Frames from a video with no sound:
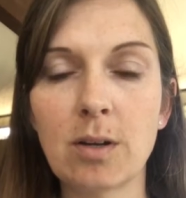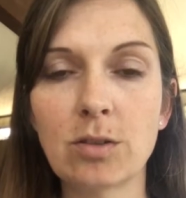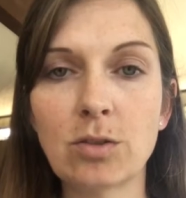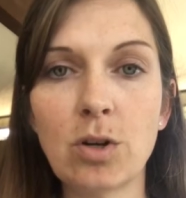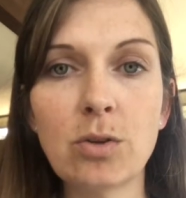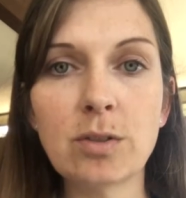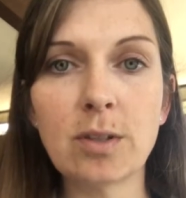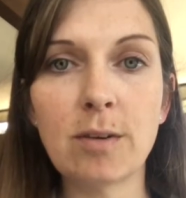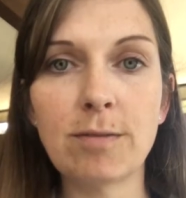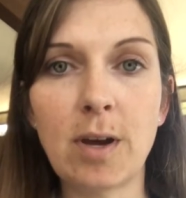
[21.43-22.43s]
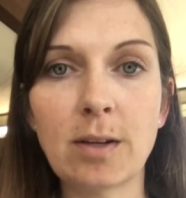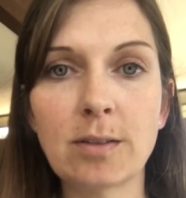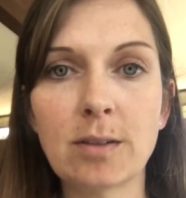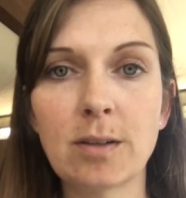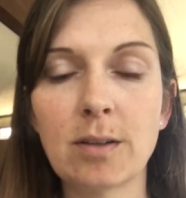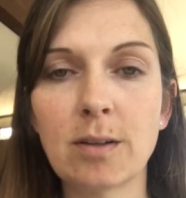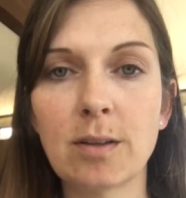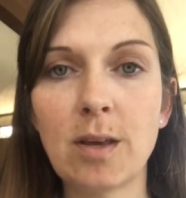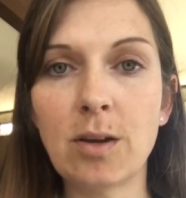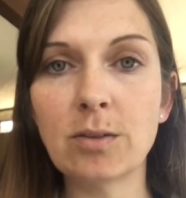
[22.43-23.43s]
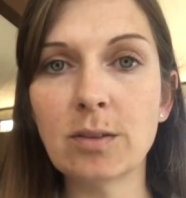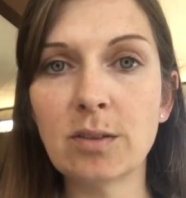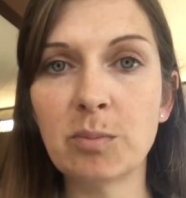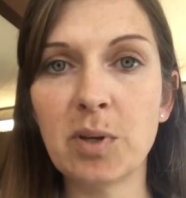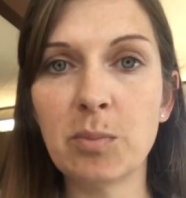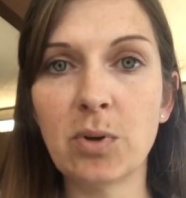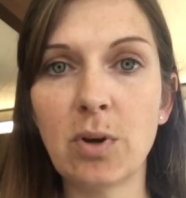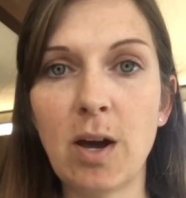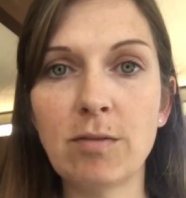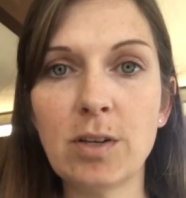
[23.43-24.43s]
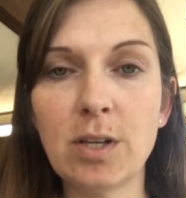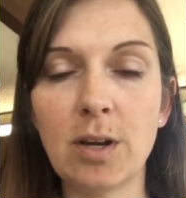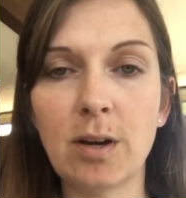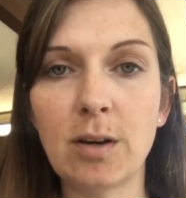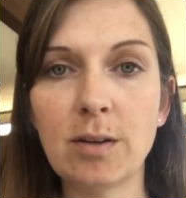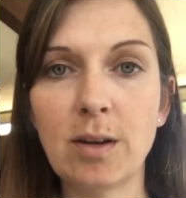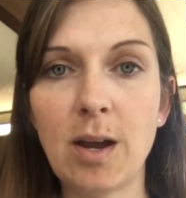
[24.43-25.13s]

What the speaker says: Strokes affect thousands of people every year,